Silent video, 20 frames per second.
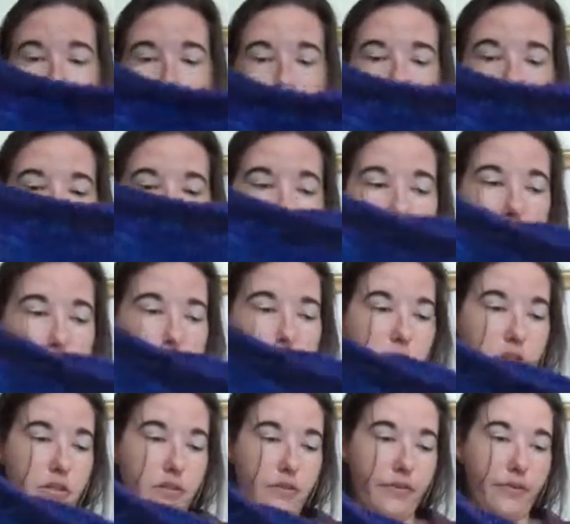And I don't know
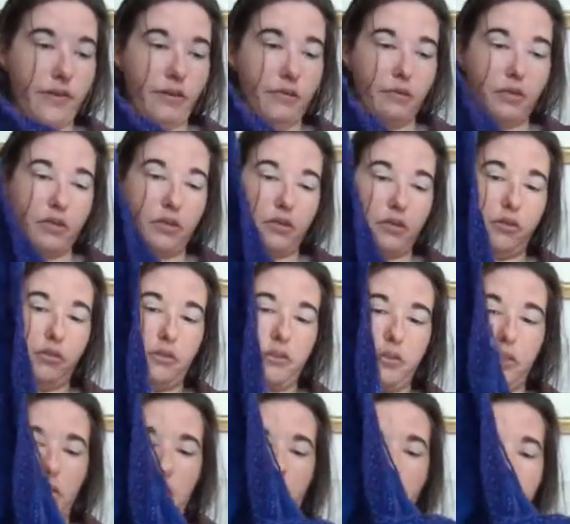which is the front, so you
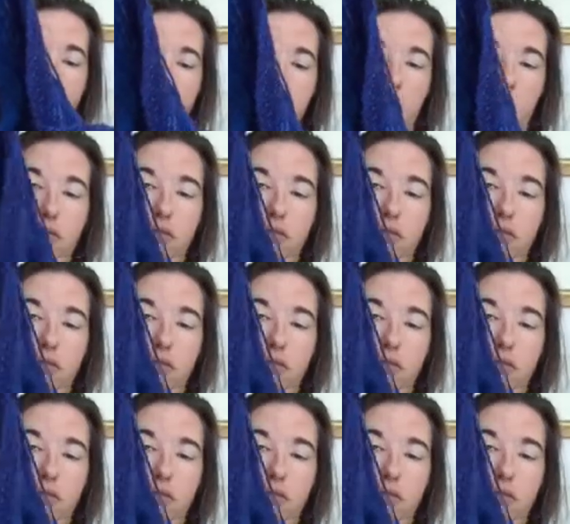just have